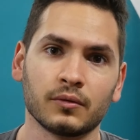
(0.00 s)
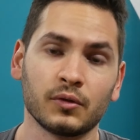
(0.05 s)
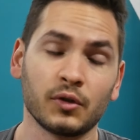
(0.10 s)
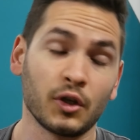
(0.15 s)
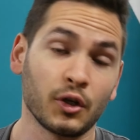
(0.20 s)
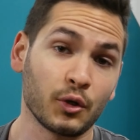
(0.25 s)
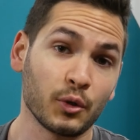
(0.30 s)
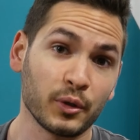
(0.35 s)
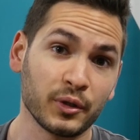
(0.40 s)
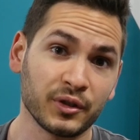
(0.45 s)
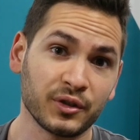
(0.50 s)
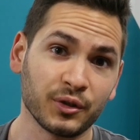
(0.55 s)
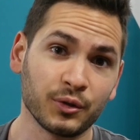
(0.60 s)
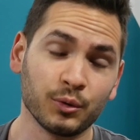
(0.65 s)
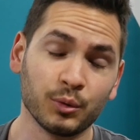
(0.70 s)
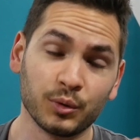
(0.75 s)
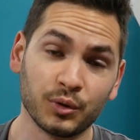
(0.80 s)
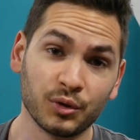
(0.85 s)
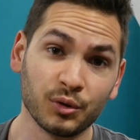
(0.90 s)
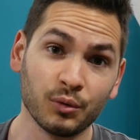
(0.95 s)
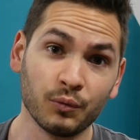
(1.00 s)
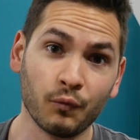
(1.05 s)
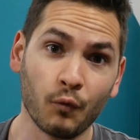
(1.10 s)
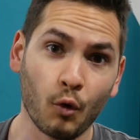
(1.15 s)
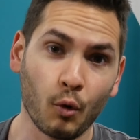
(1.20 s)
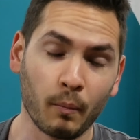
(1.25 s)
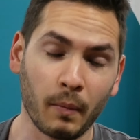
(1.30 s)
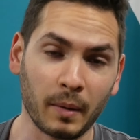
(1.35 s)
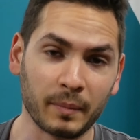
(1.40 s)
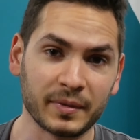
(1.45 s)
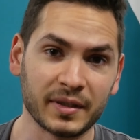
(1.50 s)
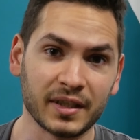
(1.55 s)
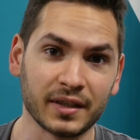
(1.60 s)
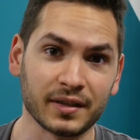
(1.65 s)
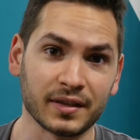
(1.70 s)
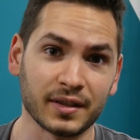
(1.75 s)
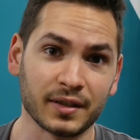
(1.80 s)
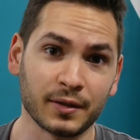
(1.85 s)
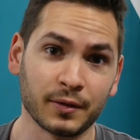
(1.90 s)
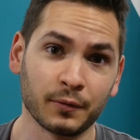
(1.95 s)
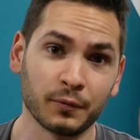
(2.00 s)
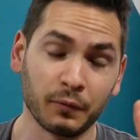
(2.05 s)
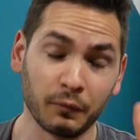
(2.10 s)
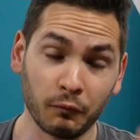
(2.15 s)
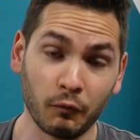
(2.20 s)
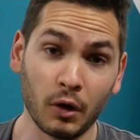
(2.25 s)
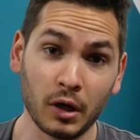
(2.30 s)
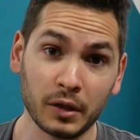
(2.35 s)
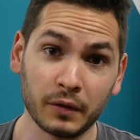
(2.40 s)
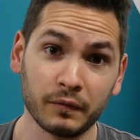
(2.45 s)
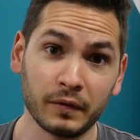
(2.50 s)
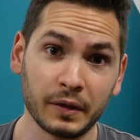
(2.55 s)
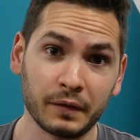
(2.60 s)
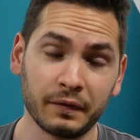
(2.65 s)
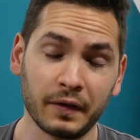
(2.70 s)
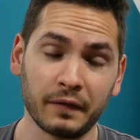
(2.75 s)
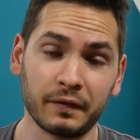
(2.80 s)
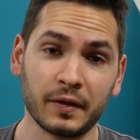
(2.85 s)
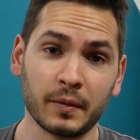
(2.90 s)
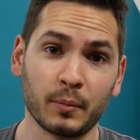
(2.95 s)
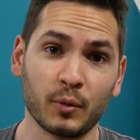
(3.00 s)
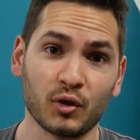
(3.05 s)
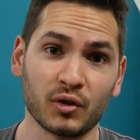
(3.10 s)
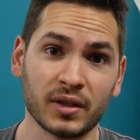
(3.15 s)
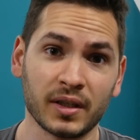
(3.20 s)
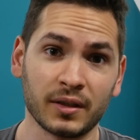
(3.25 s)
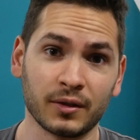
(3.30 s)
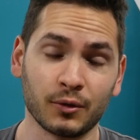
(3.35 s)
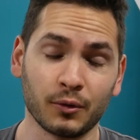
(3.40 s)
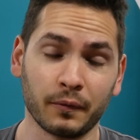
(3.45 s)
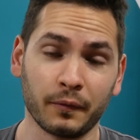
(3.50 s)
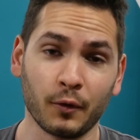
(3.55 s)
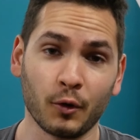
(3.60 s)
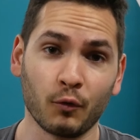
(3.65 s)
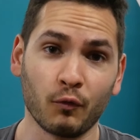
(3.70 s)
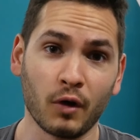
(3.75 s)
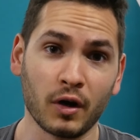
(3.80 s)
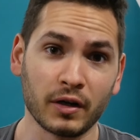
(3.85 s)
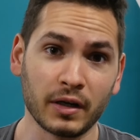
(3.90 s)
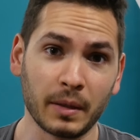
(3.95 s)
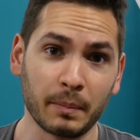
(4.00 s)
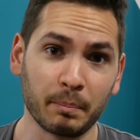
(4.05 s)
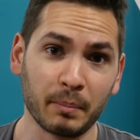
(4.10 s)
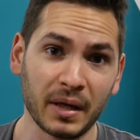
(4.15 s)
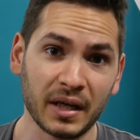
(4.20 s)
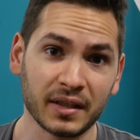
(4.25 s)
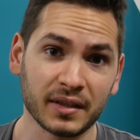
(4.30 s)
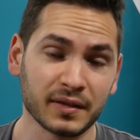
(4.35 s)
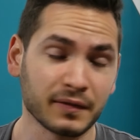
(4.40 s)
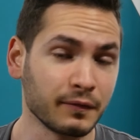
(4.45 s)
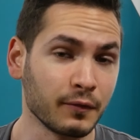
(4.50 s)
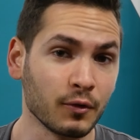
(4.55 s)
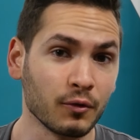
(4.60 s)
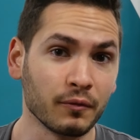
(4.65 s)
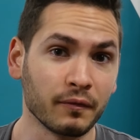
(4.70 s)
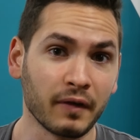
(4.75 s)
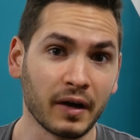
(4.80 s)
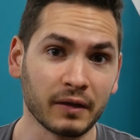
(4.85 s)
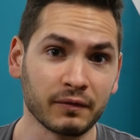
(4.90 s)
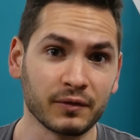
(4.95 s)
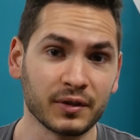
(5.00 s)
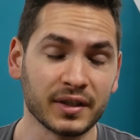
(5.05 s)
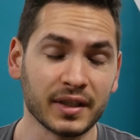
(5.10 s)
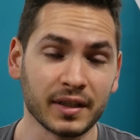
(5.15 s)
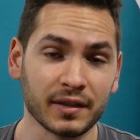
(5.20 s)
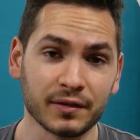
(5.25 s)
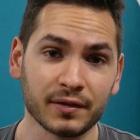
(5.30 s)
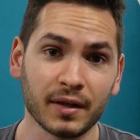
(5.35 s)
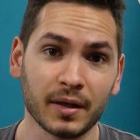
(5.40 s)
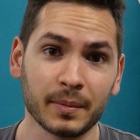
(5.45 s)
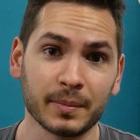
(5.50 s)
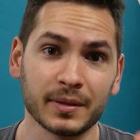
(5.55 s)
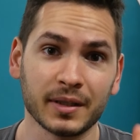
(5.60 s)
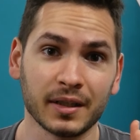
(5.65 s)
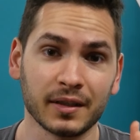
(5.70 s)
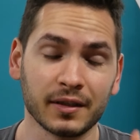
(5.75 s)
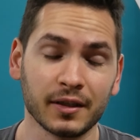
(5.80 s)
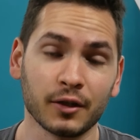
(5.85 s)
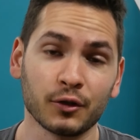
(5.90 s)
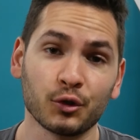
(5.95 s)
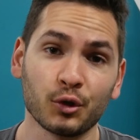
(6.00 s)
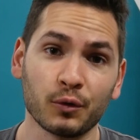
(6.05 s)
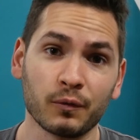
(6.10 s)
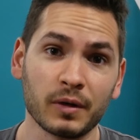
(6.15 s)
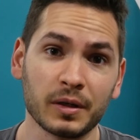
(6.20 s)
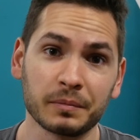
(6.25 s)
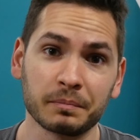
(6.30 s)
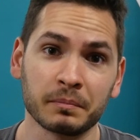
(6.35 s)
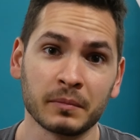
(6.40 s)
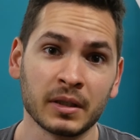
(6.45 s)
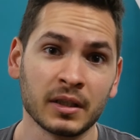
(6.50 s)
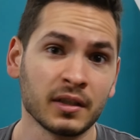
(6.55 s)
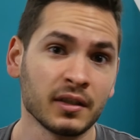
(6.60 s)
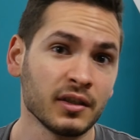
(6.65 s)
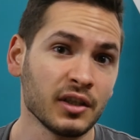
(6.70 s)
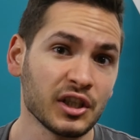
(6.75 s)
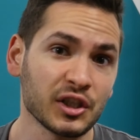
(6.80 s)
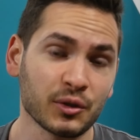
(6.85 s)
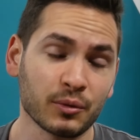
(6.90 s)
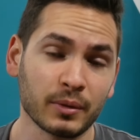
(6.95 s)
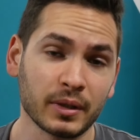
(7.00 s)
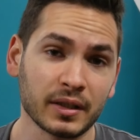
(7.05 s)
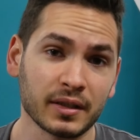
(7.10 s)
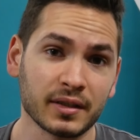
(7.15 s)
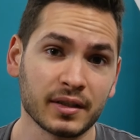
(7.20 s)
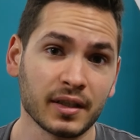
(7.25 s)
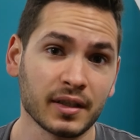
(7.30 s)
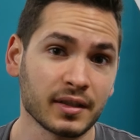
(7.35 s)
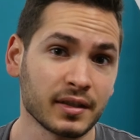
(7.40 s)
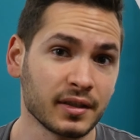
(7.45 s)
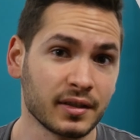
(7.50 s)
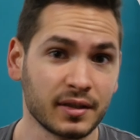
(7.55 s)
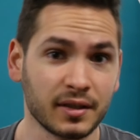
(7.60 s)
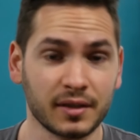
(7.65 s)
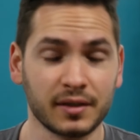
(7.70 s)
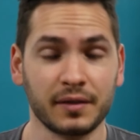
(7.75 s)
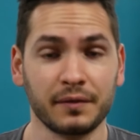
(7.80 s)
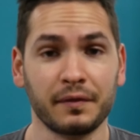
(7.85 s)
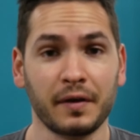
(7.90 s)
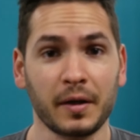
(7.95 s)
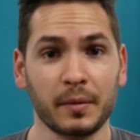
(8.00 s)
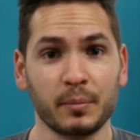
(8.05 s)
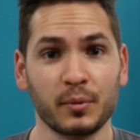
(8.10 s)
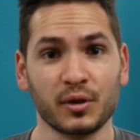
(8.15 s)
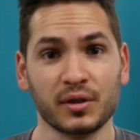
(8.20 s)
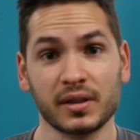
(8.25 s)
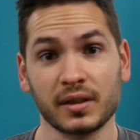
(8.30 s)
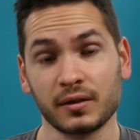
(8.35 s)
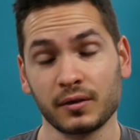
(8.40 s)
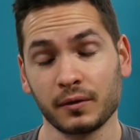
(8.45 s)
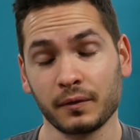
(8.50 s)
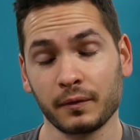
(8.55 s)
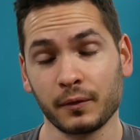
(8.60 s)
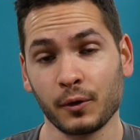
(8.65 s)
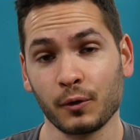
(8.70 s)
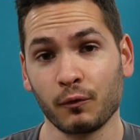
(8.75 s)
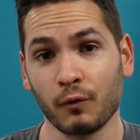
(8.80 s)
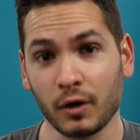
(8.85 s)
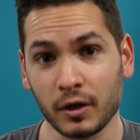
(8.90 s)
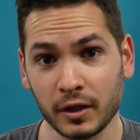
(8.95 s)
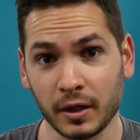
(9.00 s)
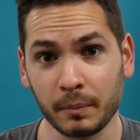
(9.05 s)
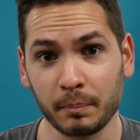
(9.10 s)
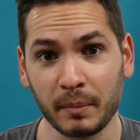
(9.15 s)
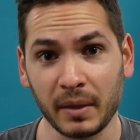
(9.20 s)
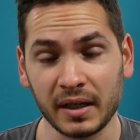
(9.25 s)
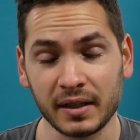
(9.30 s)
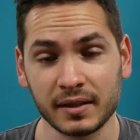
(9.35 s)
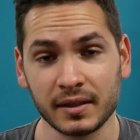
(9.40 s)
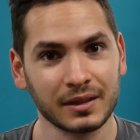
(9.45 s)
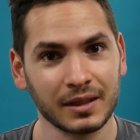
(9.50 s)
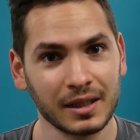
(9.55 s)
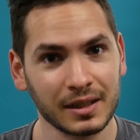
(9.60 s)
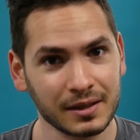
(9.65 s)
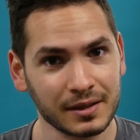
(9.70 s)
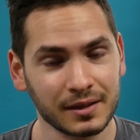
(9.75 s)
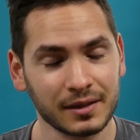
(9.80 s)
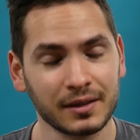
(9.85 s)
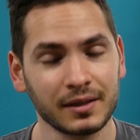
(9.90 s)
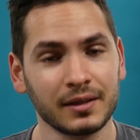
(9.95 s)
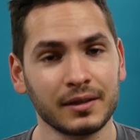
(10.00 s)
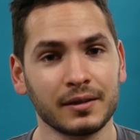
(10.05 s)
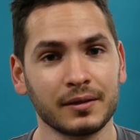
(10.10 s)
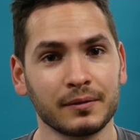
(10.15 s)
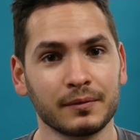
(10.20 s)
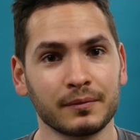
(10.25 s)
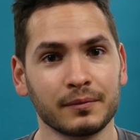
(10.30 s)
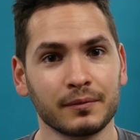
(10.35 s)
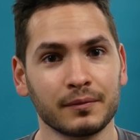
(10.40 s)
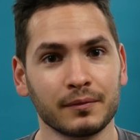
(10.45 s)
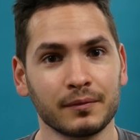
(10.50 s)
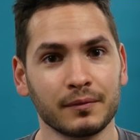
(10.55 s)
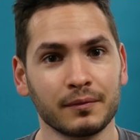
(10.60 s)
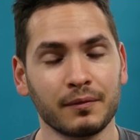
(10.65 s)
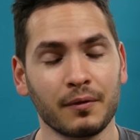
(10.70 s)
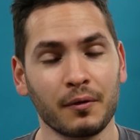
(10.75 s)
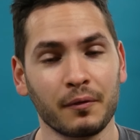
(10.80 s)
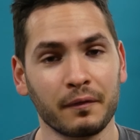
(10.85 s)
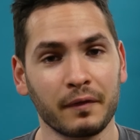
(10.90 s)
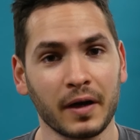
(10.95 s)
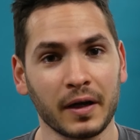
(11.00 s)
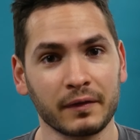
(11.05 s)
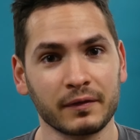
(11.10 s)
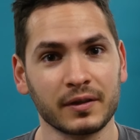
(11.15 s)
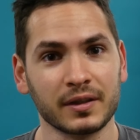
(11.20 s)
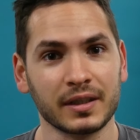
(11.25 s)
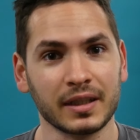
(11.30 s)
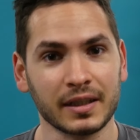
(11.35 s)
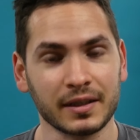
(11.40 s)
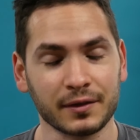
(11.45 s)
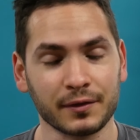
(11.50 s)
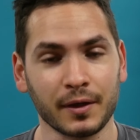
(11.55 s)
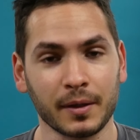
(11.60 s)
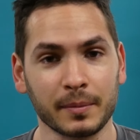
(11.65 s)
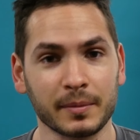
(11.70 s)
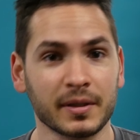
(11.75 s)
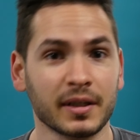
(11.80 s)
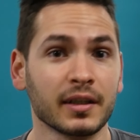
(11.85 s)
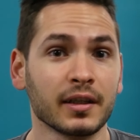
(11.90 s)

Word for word: You are going to do two warm-up sets. One with fifty percent of your one rep max for five to six reps, and the other one is around sixty to sixty-five percent of your one rep max. And still, for five to six reps.